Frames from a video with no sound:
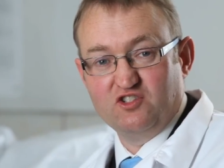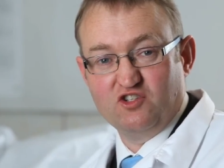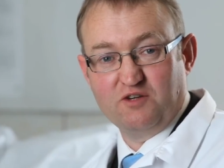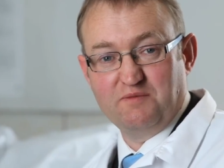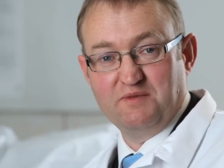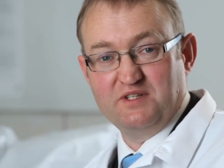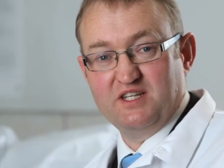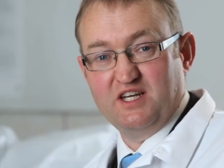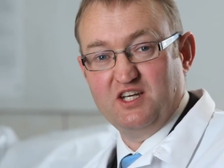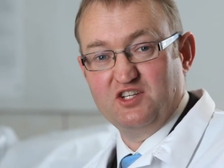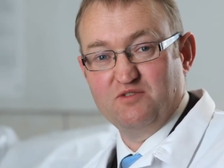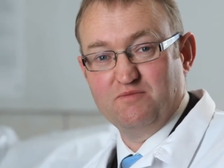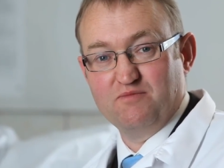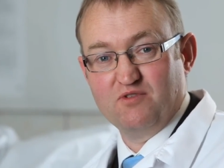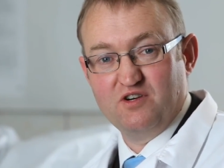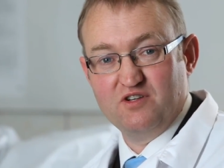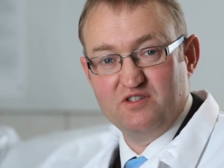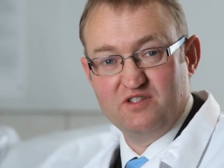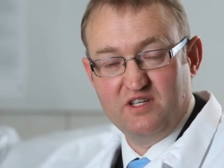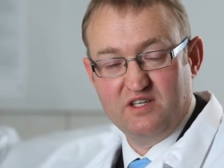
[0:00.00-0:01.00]
documentation
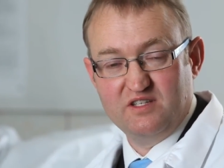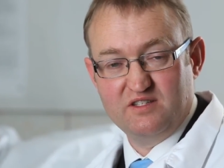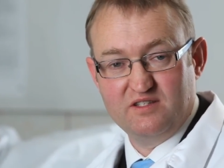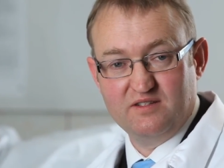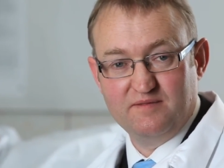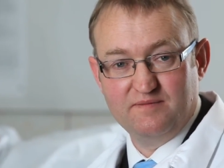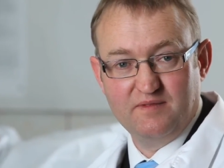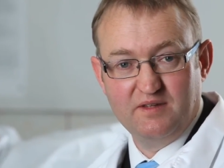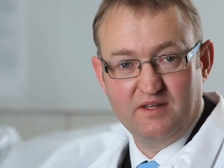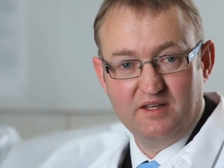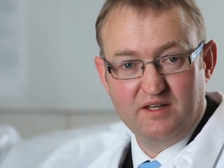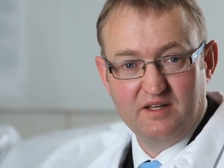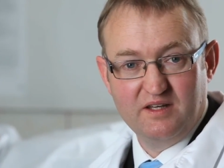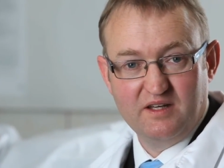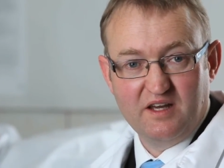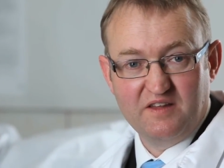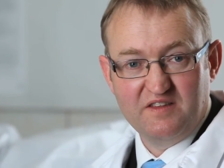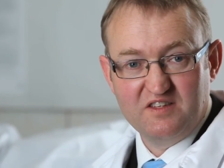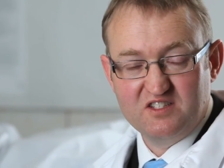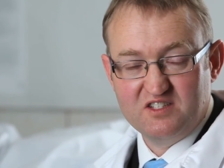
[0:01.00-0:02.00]
process.
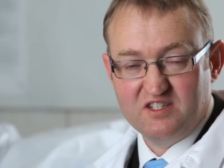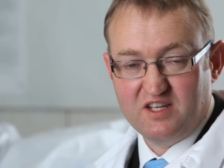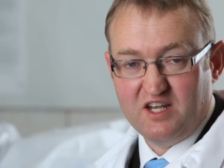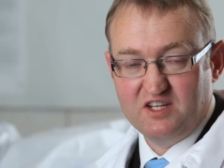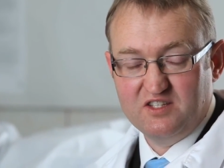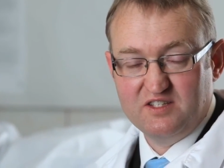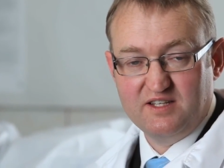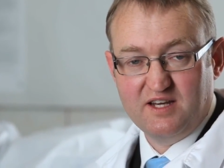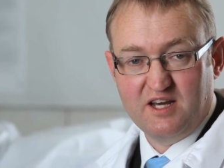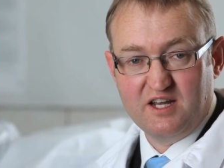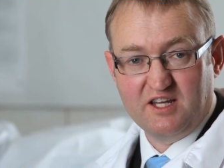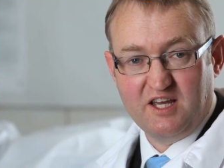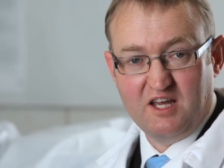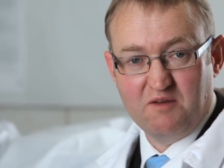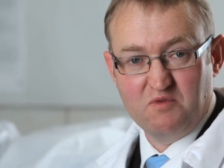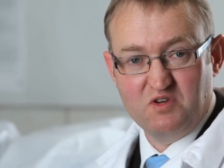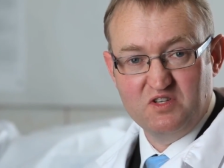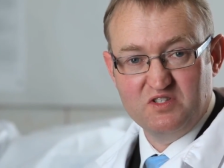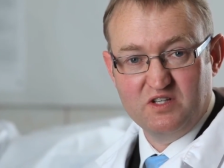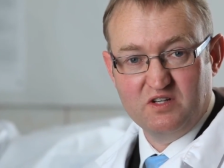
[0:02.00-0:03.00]
At this stage, the data
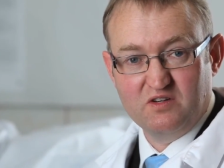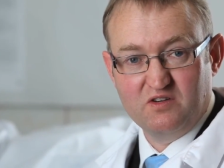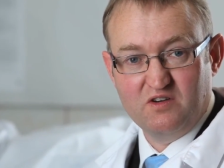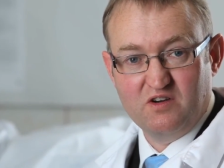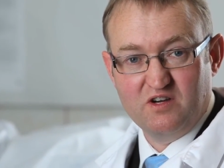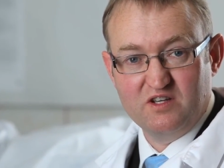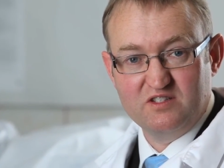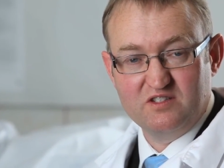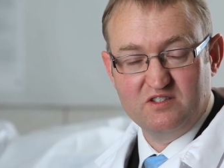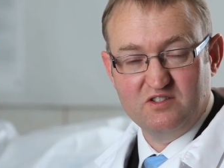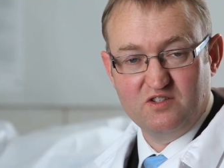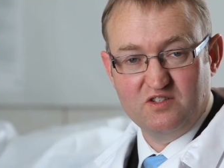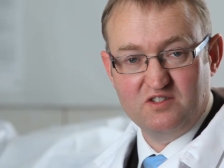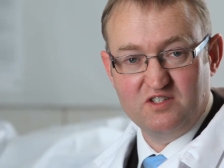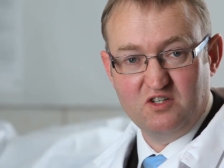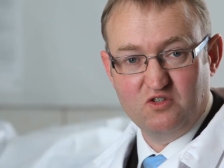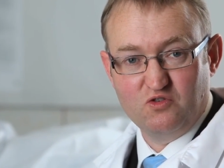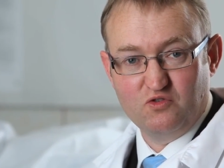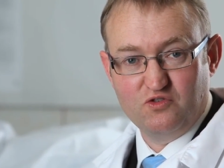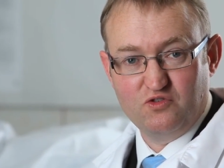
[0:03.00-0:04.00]
can be synchronized to the
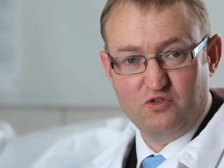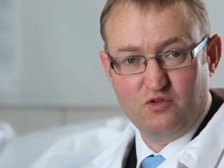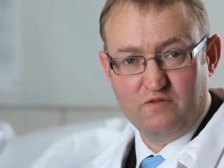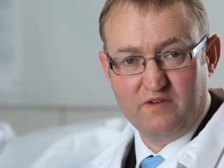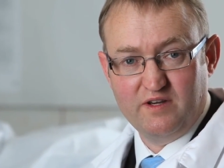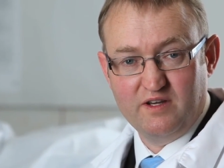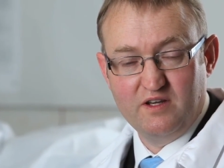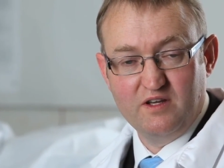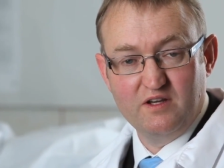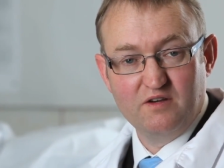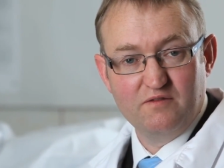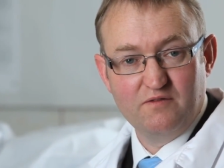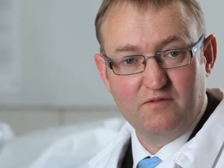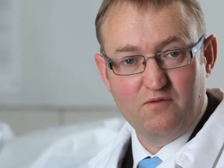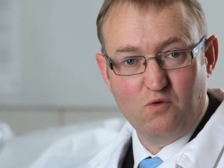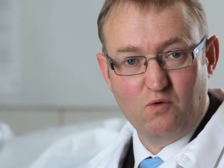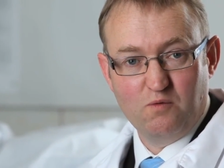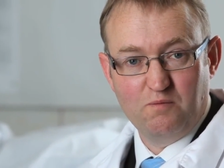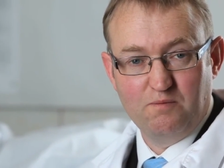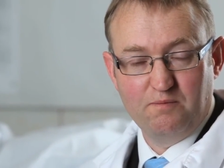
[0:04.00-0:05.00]
central server
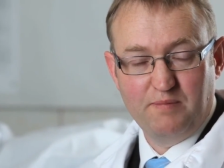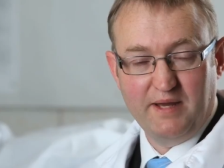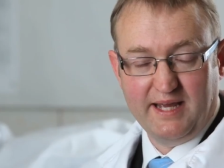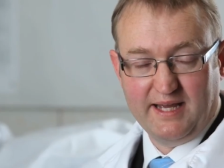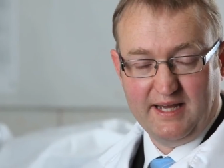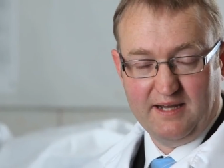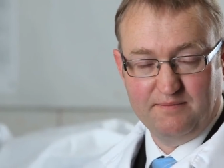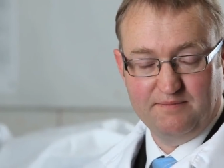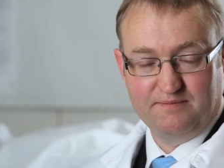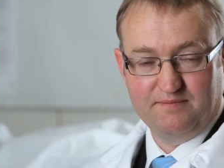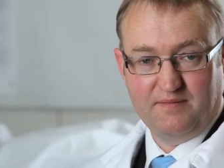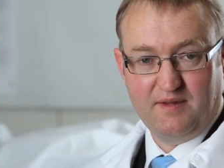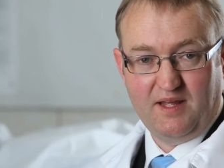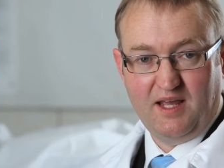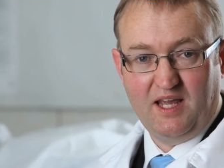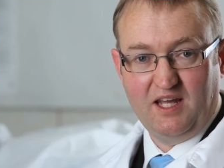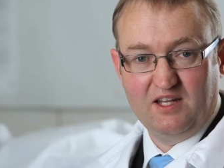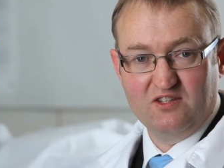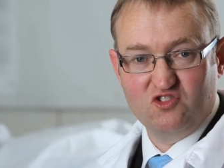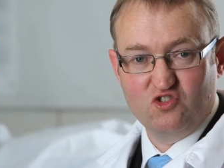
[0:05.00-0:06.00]
for backup
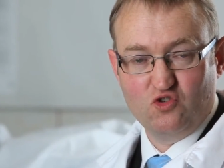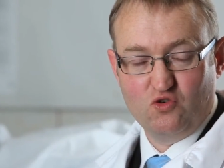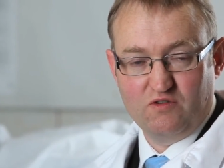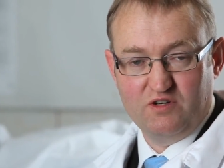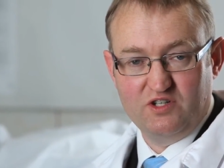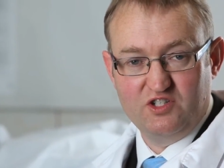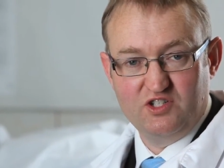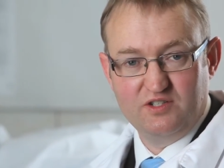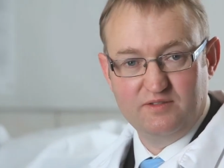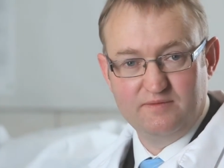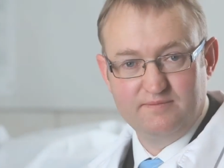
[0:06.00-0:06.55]
and storage.